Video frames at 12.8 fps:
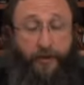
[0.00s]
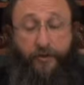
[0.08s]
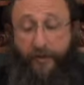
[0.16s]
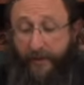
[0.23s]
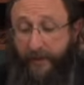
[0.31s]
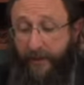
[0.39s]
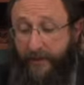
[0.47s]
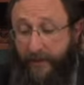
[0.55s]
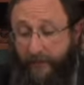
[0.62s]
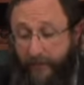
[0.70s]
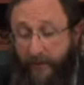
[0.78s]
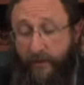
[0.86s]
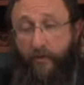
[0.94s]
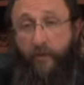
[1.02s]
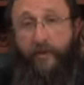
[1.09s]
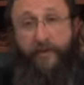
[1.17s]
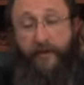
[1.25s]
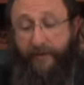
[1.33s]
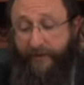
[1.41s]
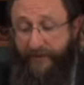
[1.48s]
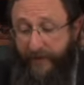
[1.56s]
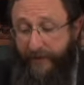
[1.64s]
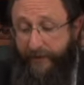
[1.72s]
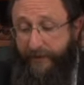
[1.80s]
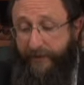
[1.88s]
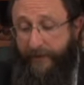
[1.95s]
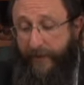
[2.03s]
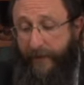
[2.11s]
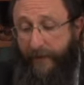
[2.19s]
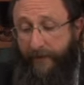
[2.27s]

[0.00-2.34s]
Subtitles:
in Tractate Tamid, where there it says